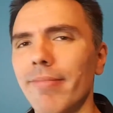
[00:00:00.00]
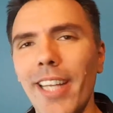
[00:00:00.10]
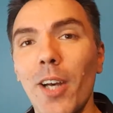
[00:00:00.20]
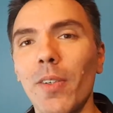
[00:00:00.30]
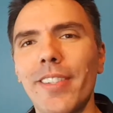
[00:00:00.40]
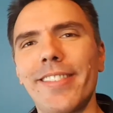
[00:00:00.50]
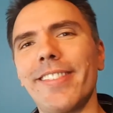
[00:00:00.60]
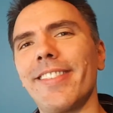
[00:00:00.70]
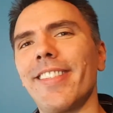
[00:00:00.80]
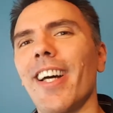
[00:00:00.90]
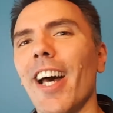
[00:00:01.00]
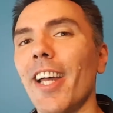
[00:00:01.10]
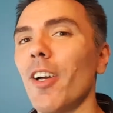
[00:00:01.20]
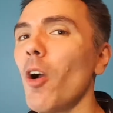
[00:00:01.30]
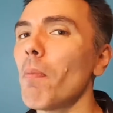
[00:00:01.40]
Now, I
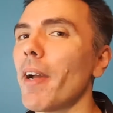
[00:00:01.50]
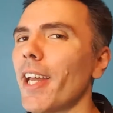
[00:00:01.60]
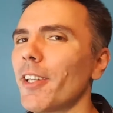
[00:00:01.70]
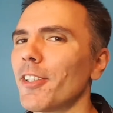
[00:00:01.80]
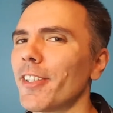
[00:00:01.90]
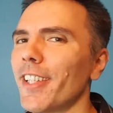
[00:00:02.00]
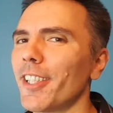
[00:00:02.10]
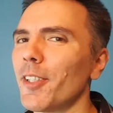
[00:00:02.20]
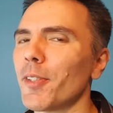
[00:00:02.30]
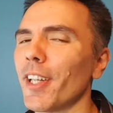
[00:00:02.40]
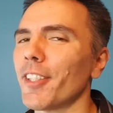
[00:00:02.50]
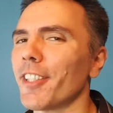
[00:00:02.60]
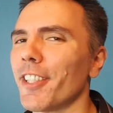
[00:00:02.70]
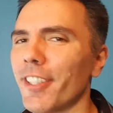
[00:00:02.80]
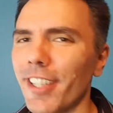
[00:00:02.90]
hope by now you're sending a newsletter
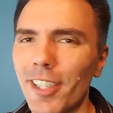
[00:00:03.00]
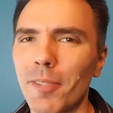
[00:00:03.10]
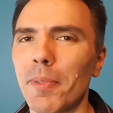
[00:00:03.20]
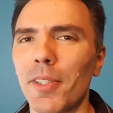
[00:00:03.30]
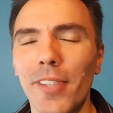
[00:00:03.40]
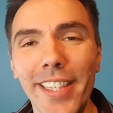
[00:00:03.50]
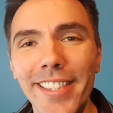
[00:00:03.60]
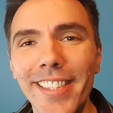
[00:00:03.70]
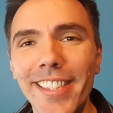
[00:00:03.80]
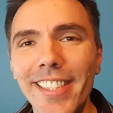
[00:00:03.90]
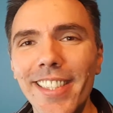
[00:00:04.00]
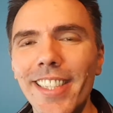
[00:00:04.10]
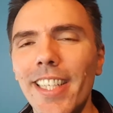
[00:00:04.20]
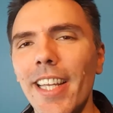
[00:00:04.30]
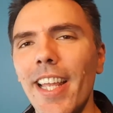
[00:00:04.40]
to your customers, right?
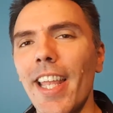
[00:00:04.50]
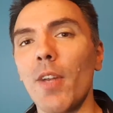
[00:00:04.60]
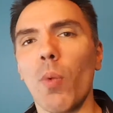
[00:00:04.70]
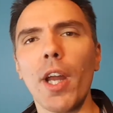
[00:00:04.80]
And